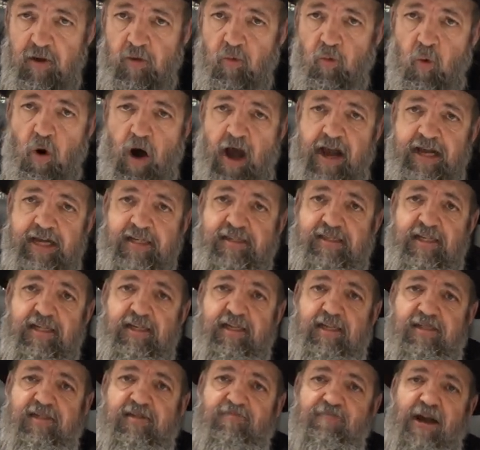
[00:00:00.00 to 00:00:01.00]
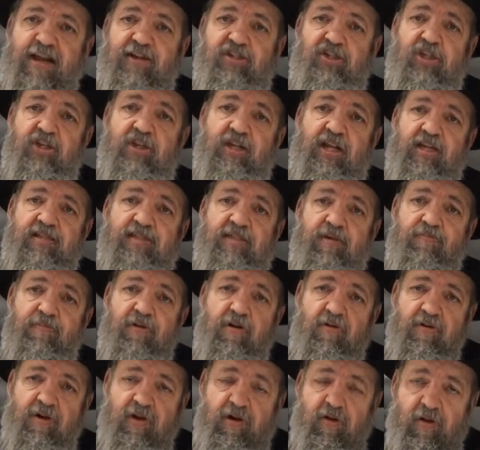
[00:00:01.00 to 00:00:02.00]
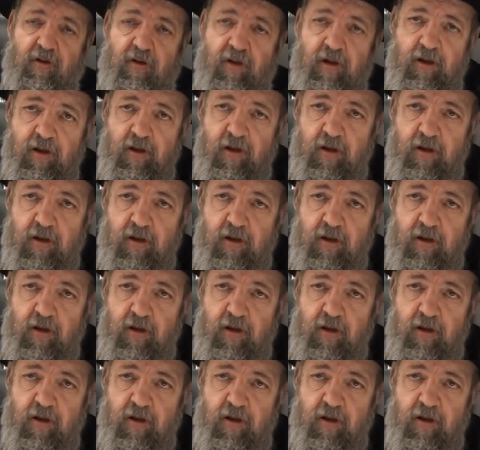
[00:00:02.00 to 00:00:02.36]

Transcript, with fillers: why isn't this mentioned as a miracle